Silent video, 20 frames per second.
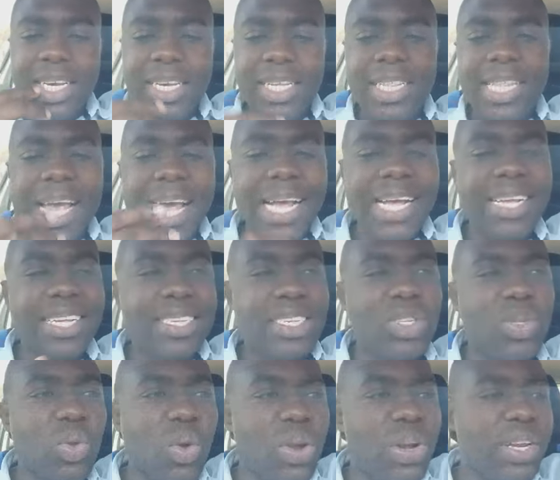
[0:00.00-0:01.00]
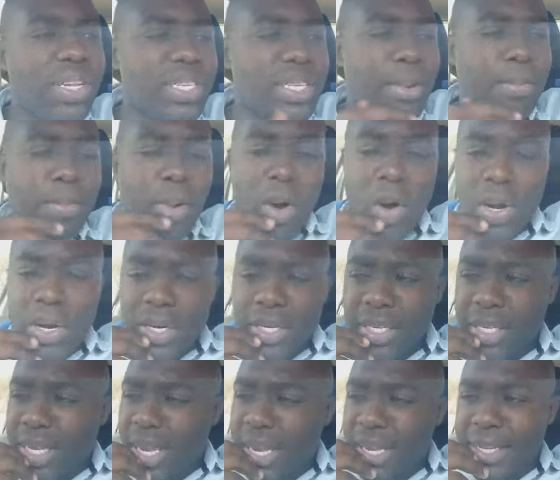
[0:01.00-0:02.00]
There are stories about it
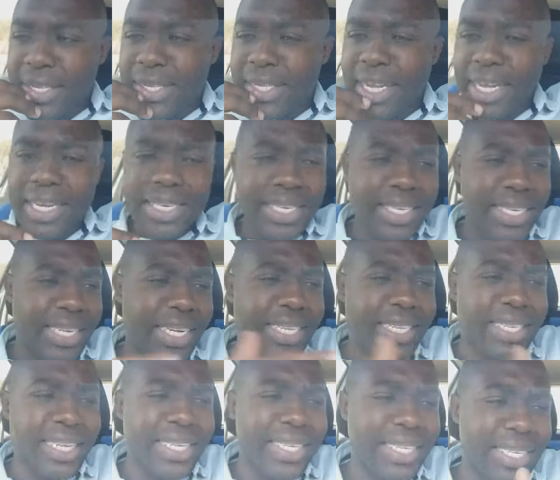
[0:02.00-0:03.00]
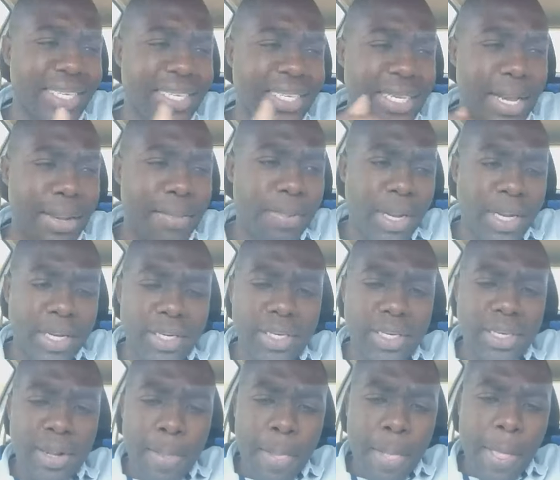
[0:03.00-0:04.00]
saying that this and this
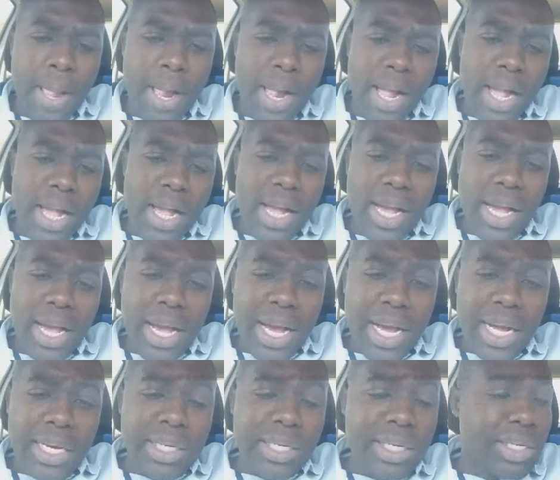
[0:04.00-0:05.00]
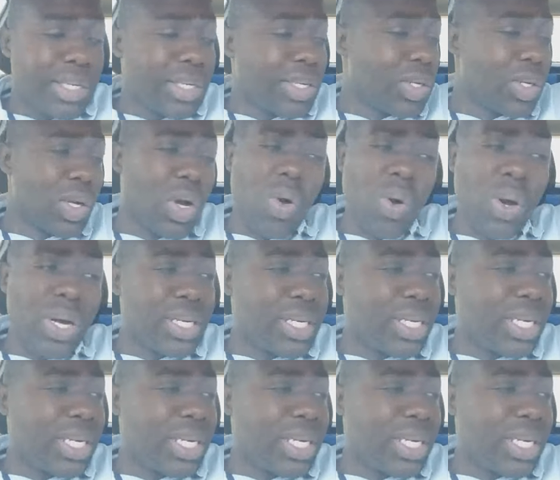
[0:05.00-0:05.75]
happened, and no one